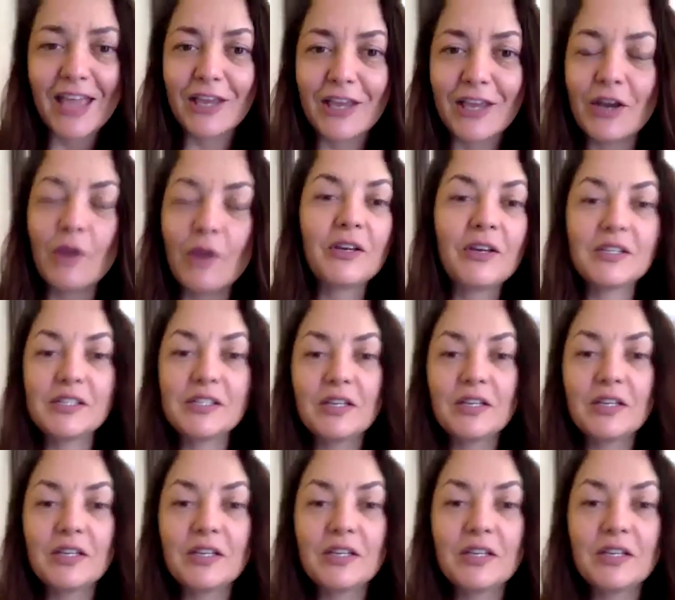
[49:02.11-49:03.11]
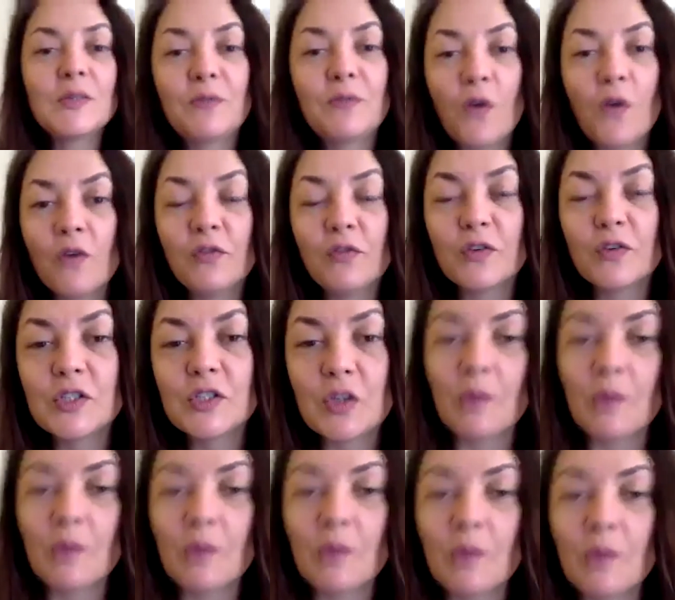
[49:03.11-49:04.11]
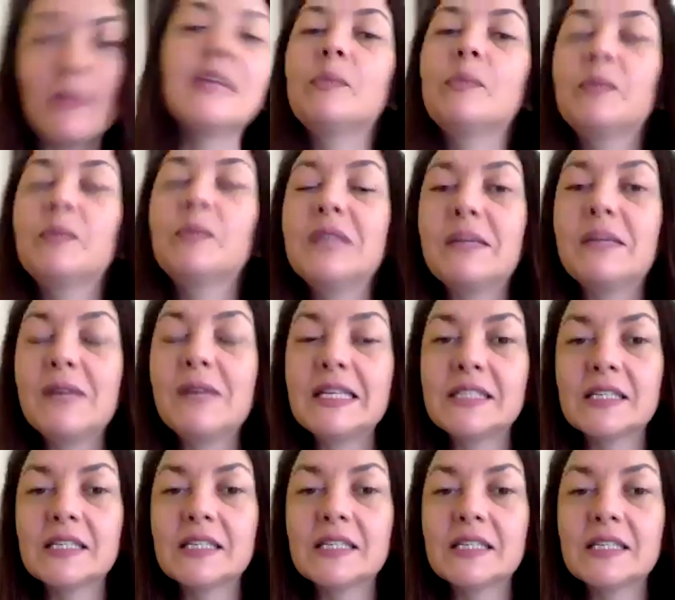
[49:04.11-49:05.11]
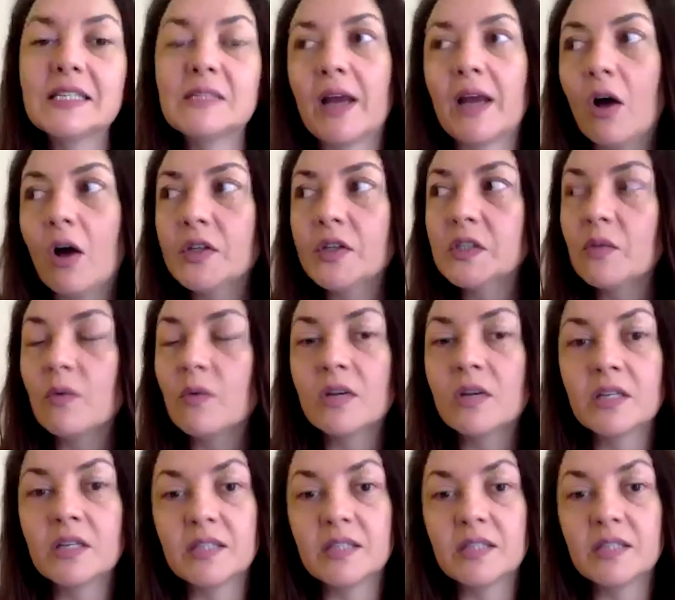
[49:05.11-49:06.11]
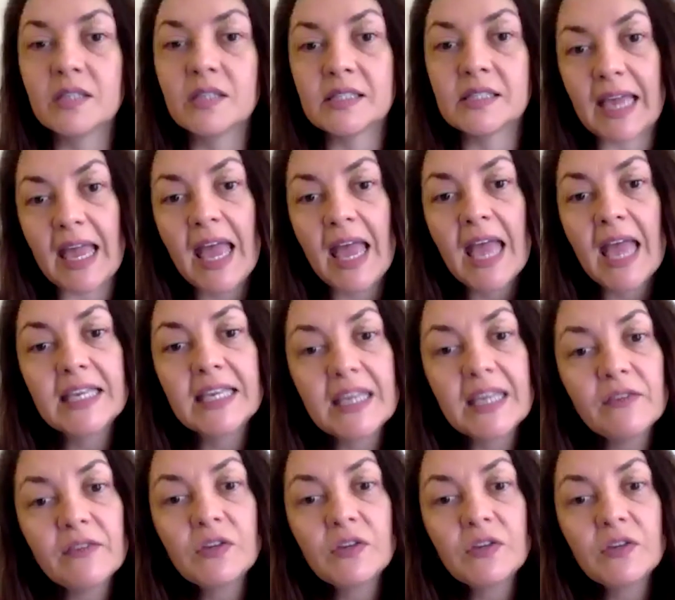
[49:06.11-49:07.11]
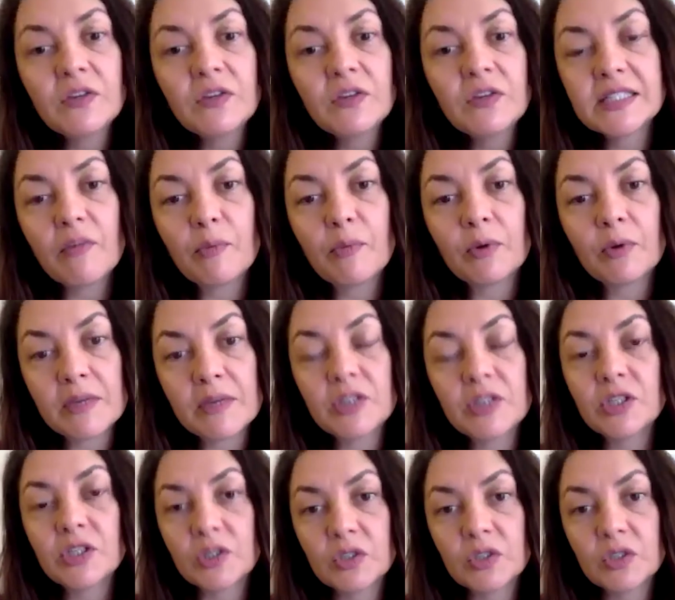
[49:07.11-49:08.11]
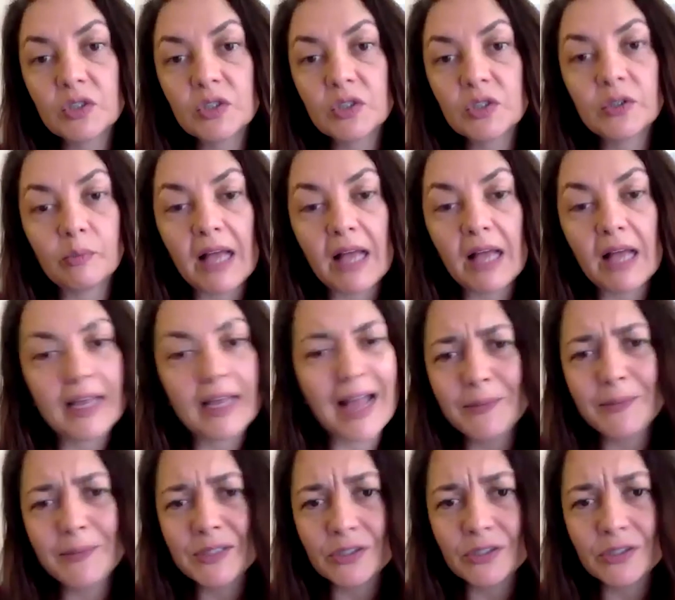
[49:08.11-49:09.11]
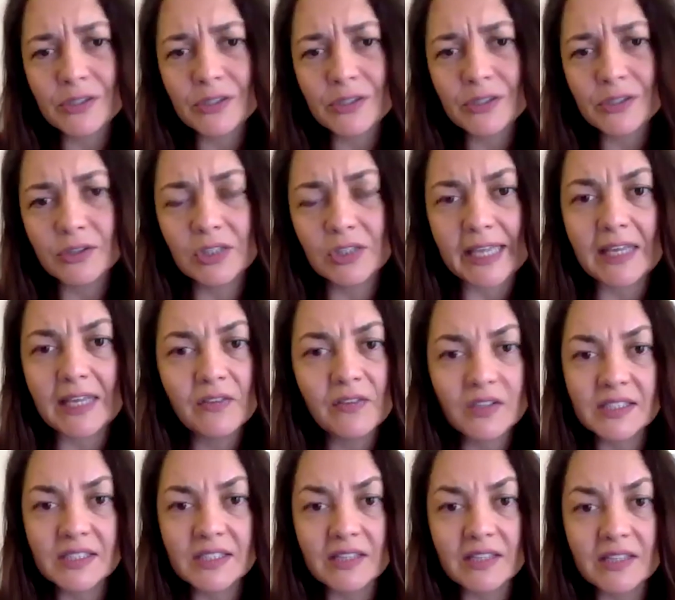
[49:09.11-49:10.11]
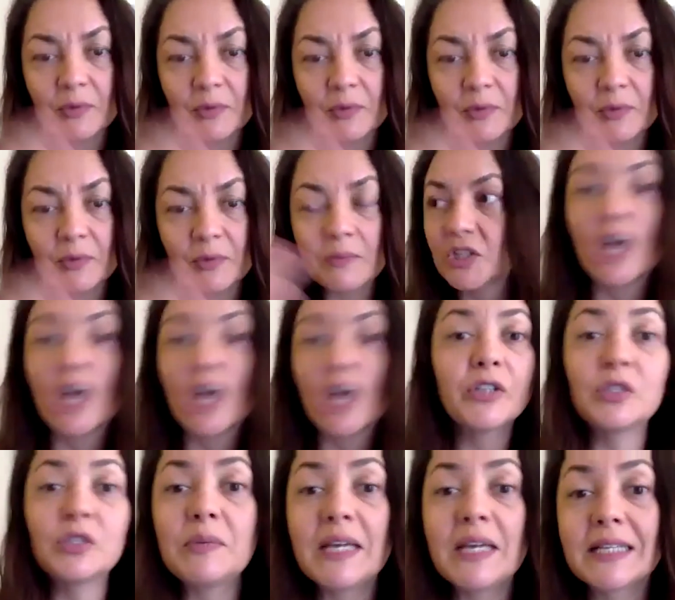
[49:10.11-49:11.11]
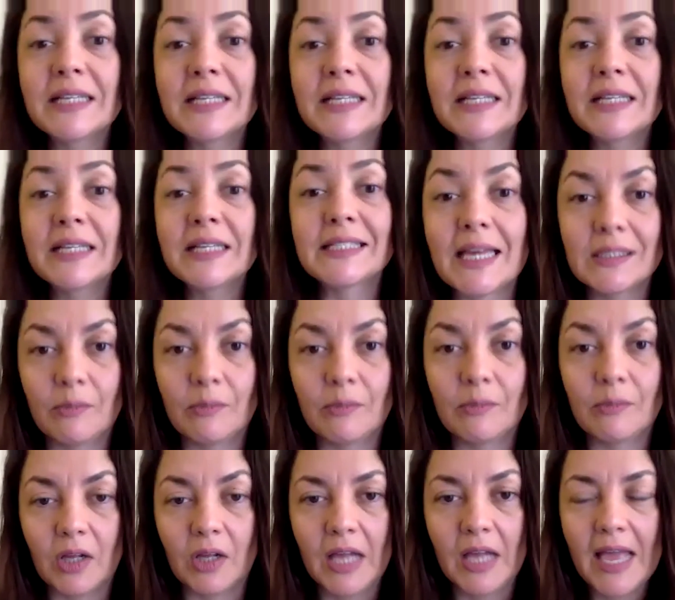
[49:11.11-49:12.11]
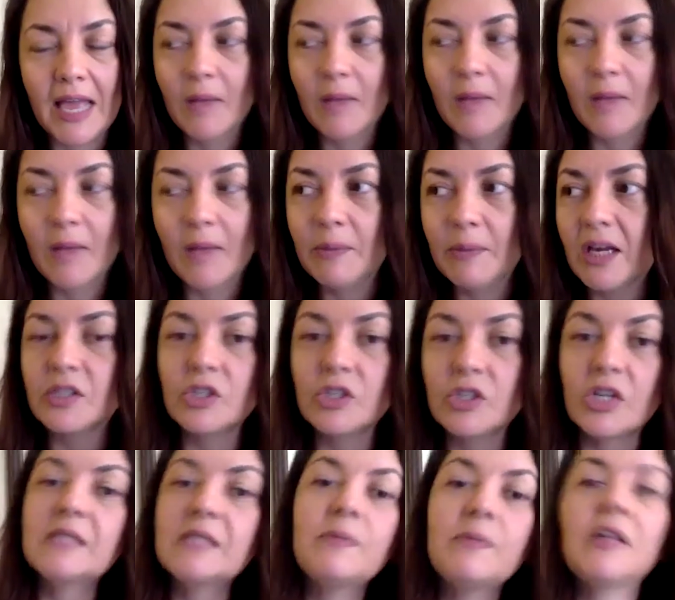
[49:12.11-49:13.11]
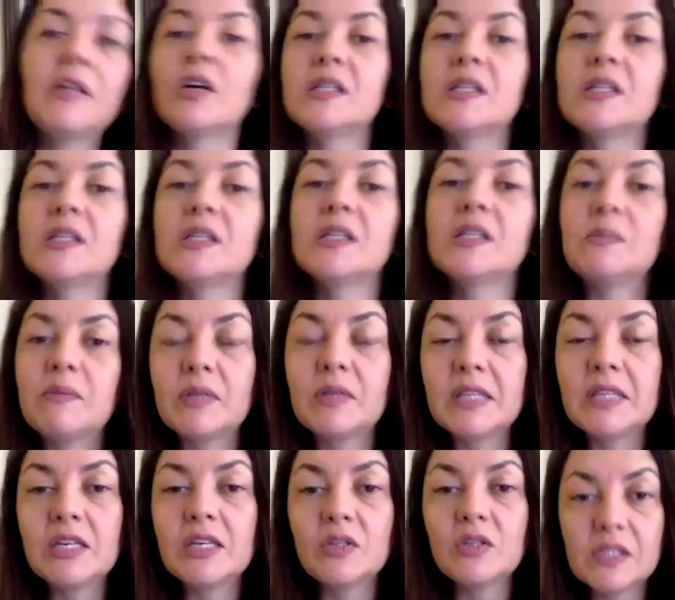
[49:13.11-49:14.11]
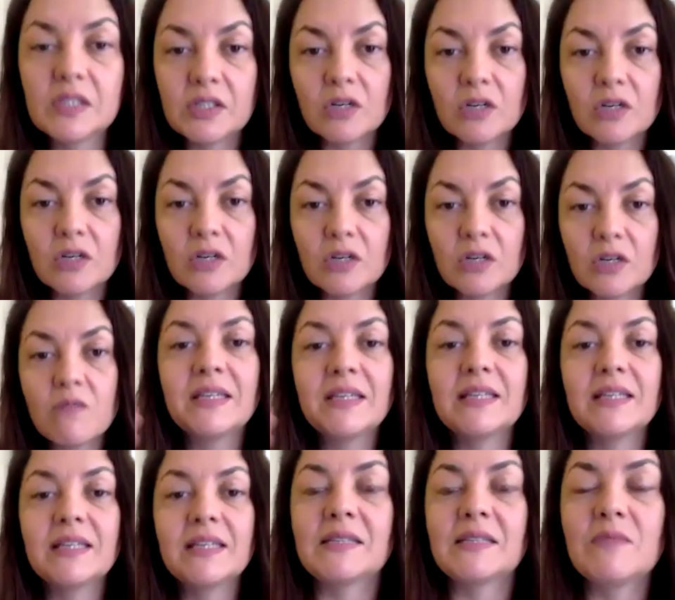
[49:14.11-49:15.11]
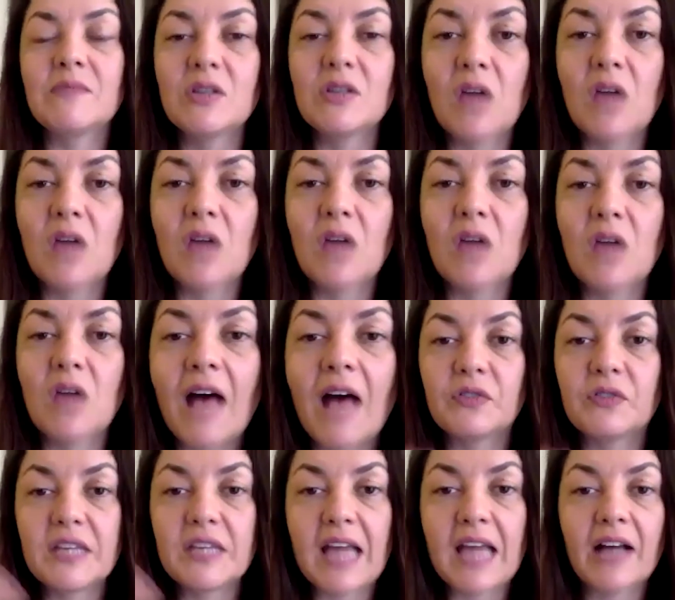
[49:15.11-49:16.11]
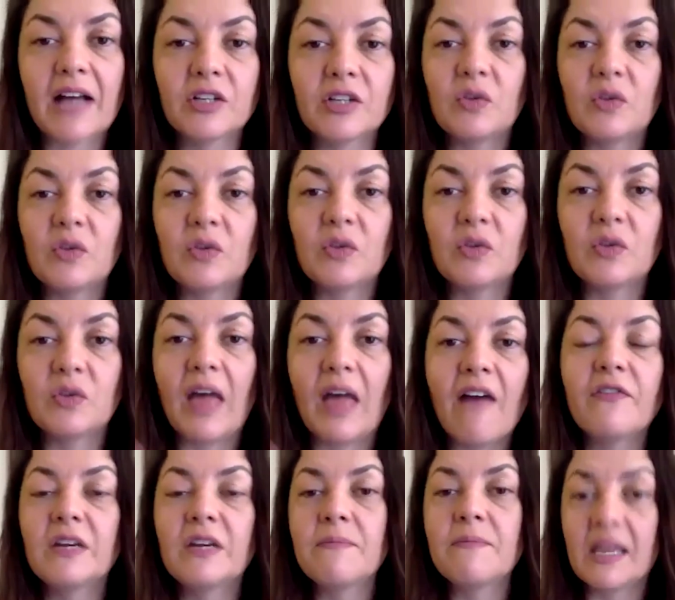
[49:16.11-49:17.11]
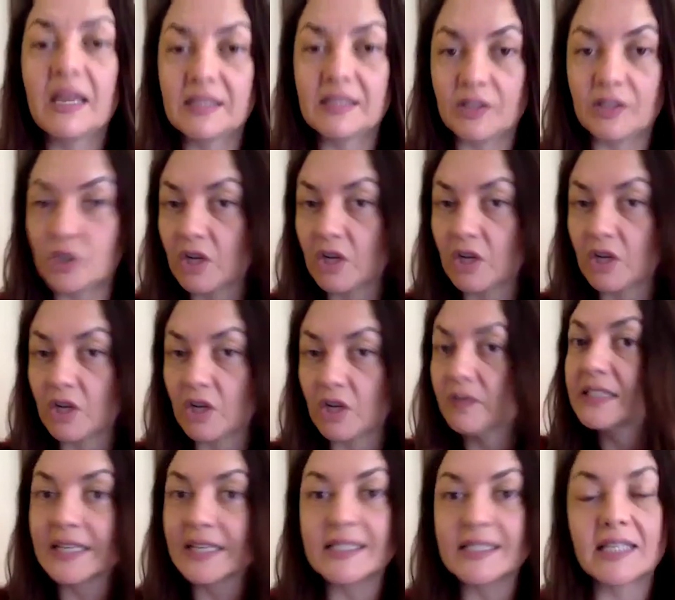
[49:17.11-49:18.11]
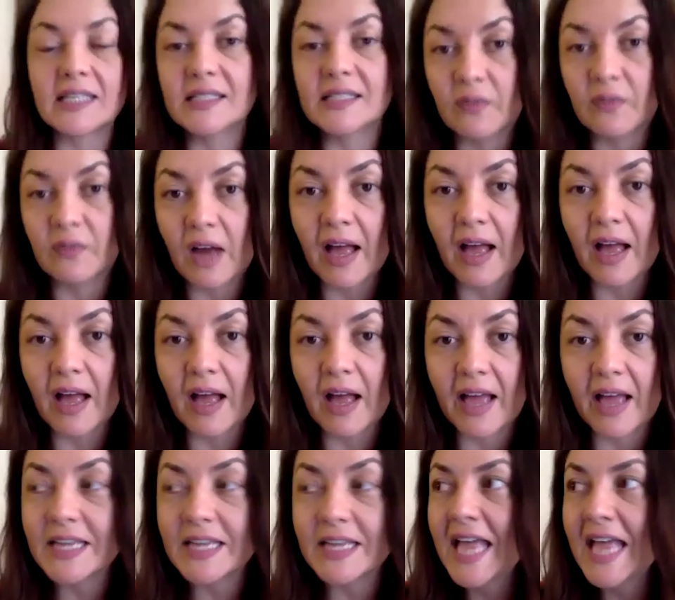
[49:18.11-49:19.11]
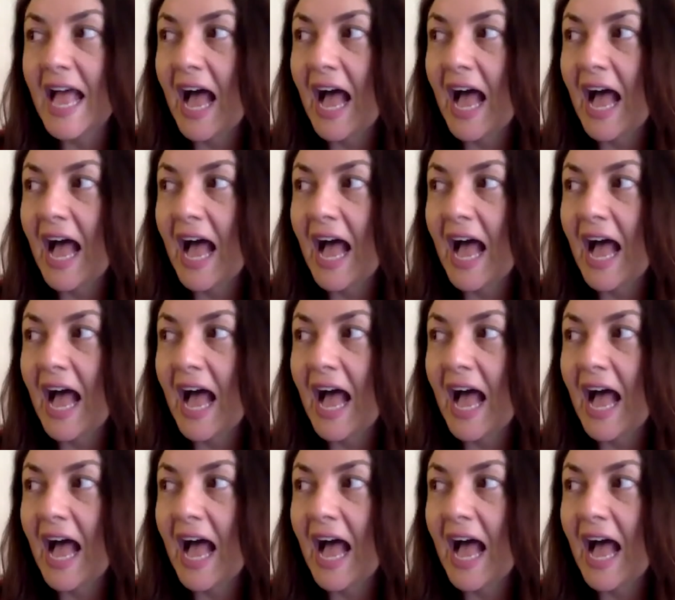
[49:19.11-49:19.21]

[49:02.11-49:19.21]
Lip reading: You know, because you use phone for so many reasons. But I also wanted to say, give yourself permission to unplug. Absolutely. And give yourself permission not to be accessible, because just because people need you a certain moment, that doesn't mean you have to react to every message, every text that arrives.